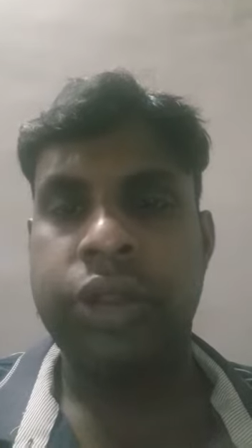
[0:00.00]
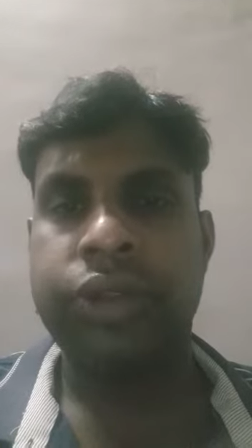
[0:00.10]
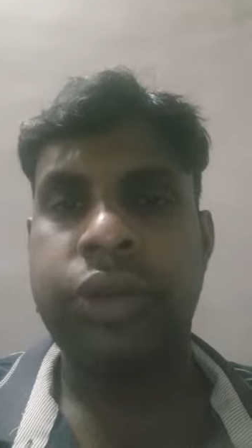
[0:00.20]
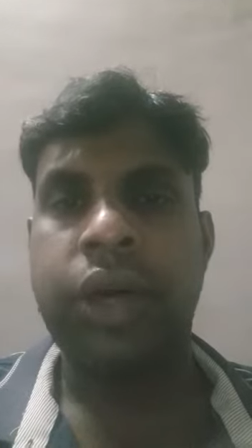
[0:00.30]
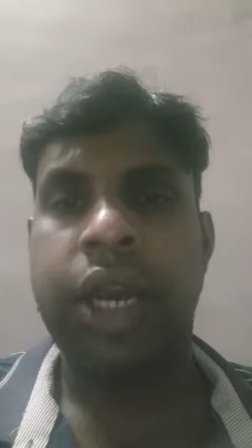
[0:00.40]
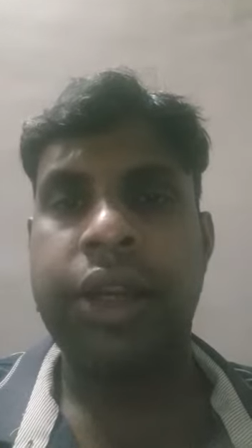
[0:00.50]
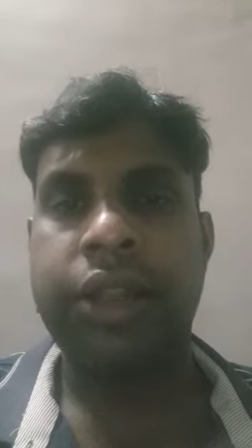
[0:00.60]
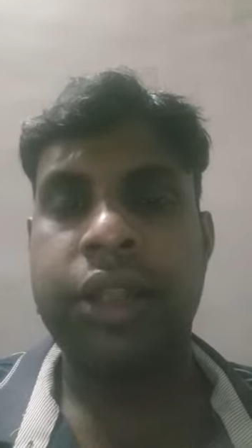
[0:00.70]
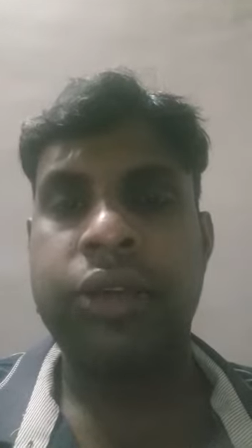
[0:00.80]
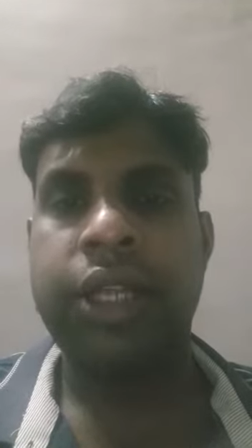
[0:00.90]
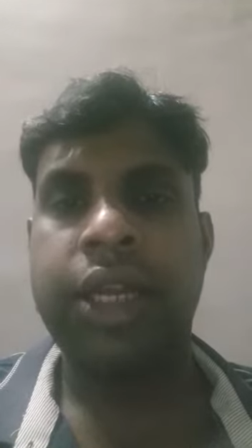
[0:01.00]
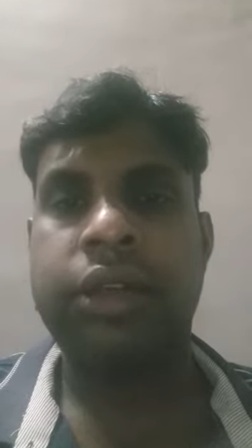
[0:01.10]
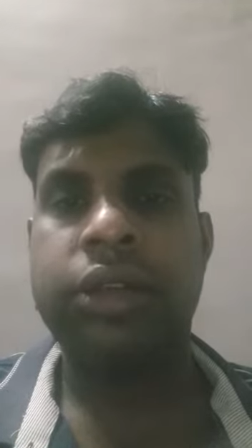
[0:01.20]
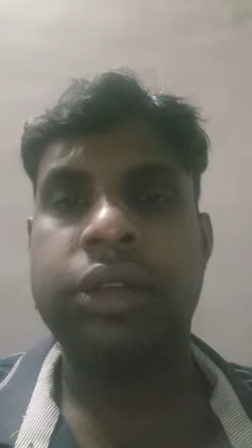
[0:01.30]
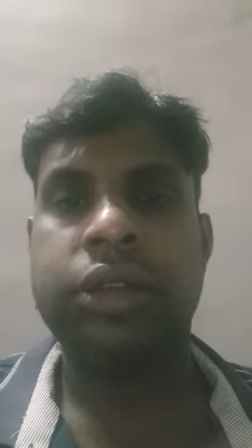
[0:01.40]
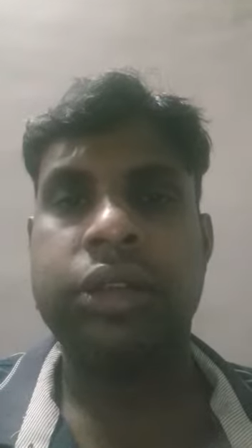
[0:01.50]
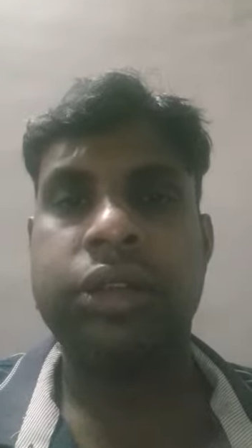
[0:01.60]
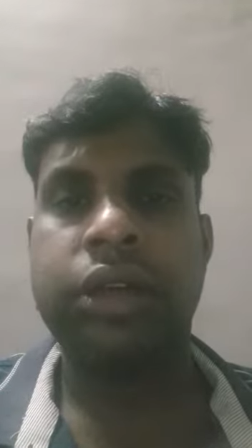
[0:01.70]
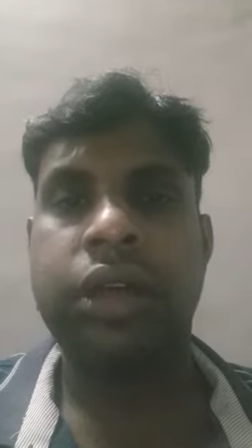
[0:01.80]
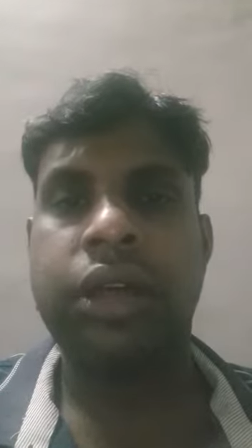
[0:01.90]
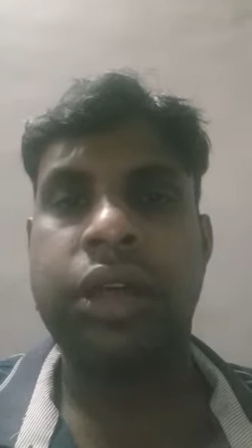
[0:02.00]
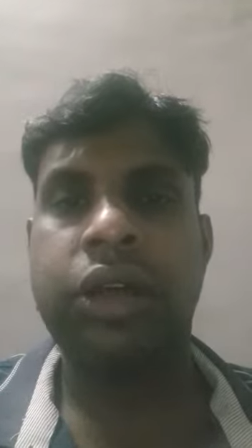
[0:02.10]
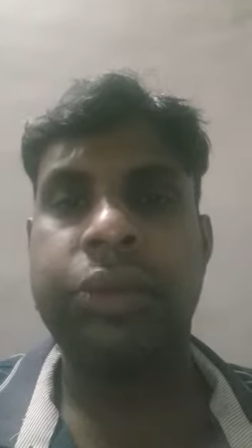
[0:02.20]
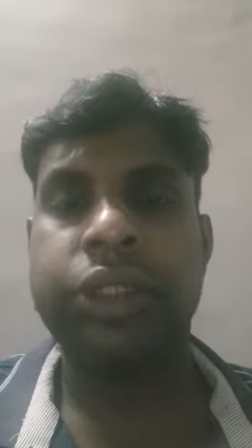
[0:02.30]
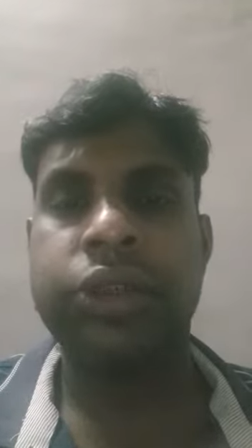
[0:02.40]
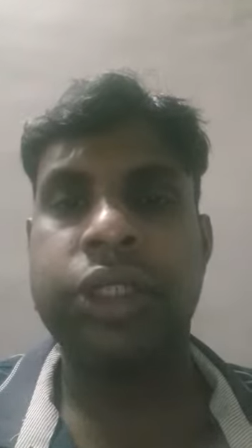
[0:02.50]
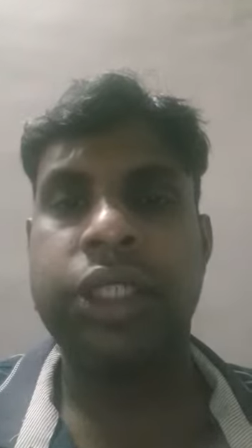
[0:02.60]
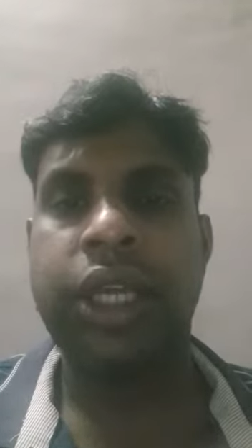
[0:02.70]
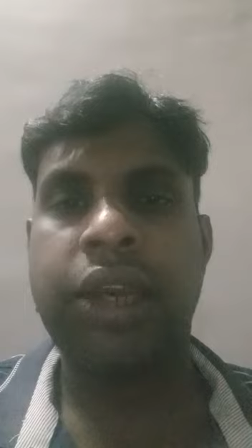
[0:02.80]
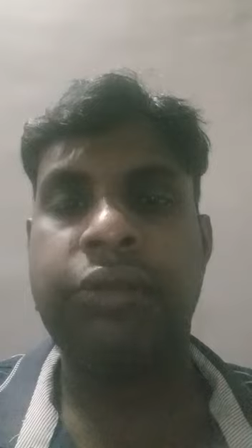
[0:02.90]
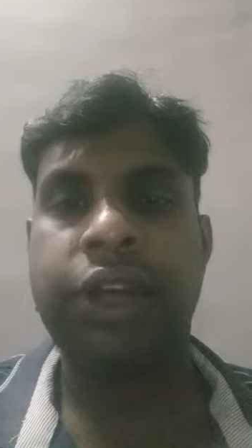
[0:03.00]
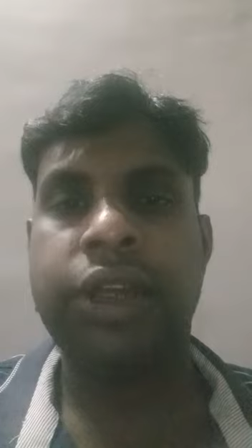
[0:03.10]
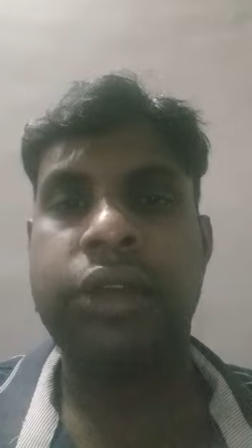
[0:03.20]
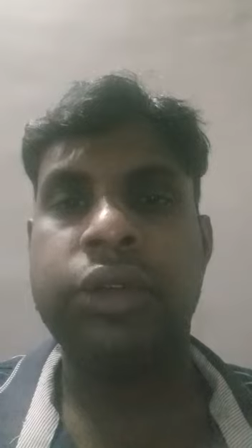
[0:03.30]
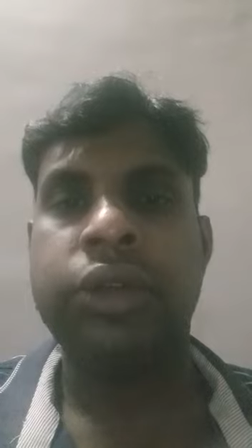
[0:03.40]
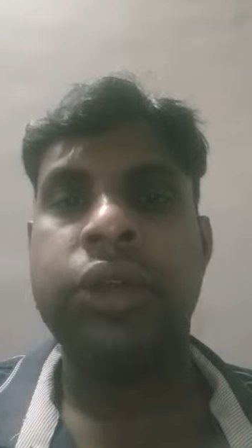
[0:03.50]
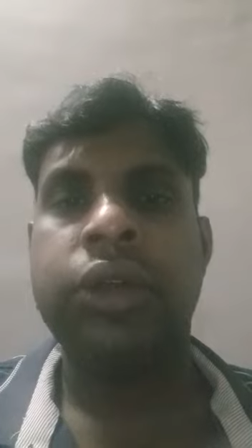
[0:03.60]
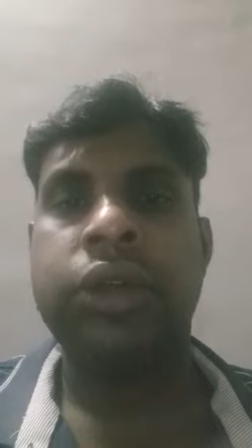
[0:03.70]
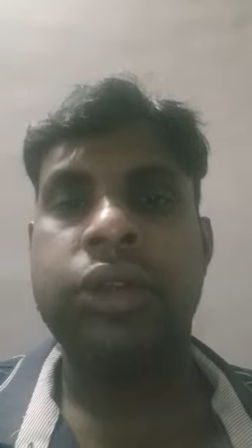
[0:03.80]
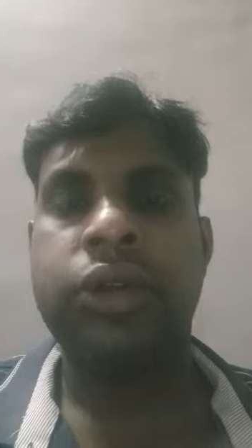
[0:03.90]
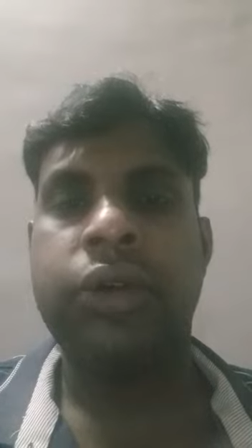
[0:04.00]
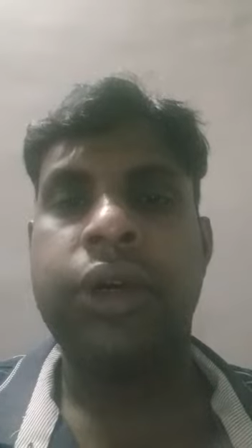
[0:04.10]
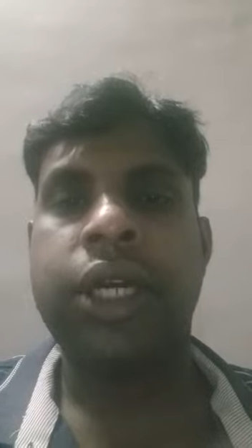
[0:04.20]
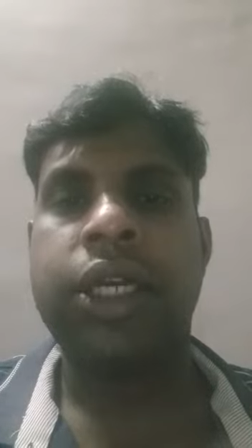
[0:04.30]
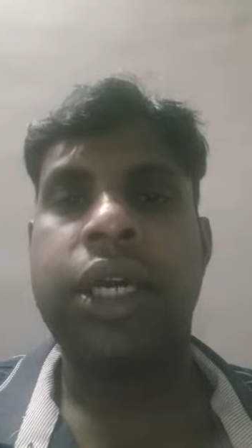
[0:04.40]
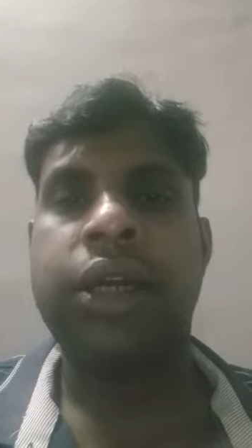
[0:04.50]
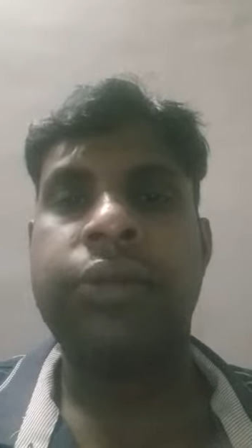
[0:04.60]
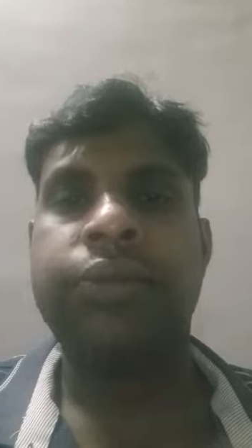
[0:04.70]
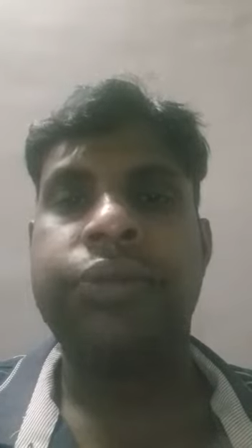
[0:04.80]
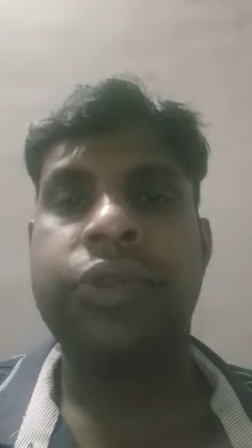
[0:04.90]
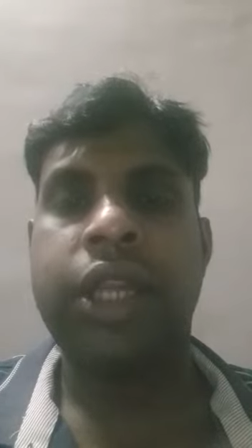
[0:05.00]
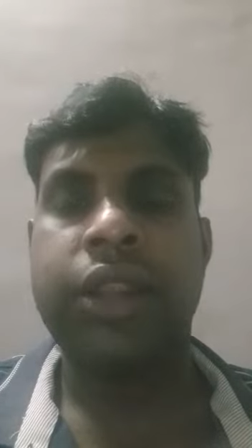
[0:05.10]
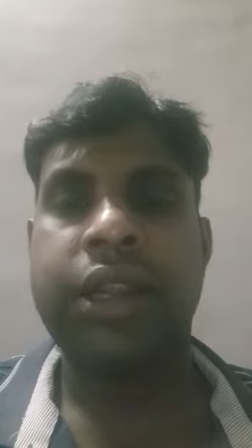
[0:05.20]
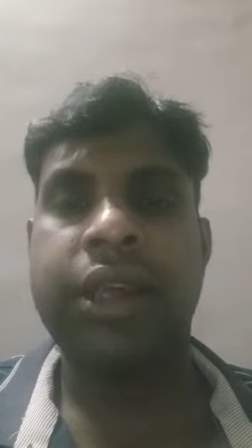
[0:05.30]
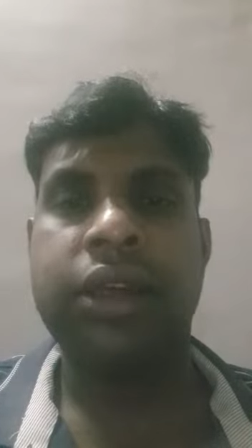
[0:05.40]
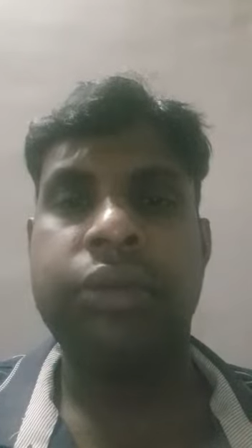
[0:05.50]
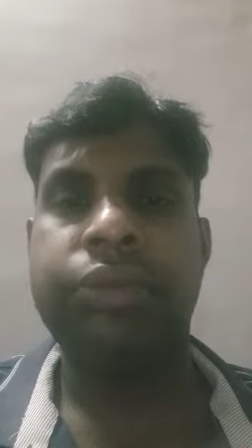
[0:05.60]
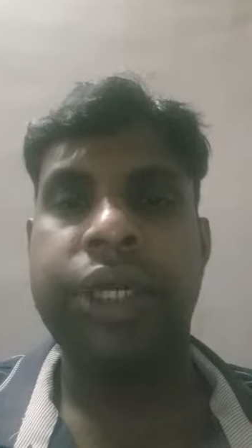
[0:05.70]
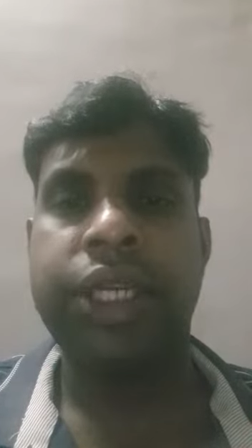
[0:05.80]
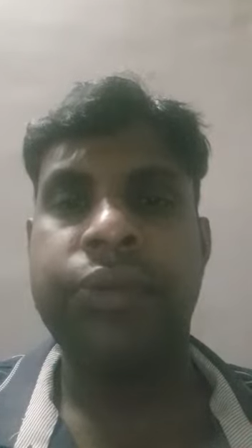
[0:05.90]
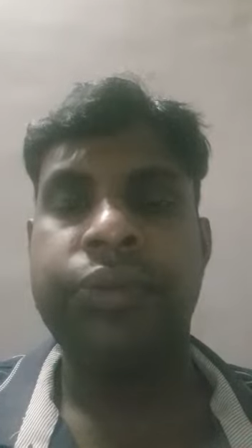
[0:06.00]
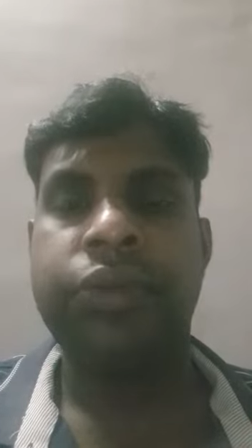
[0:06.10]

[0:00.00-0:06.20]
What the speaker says: So I received that opportunity and went to Doha, Qatar, Nestle company.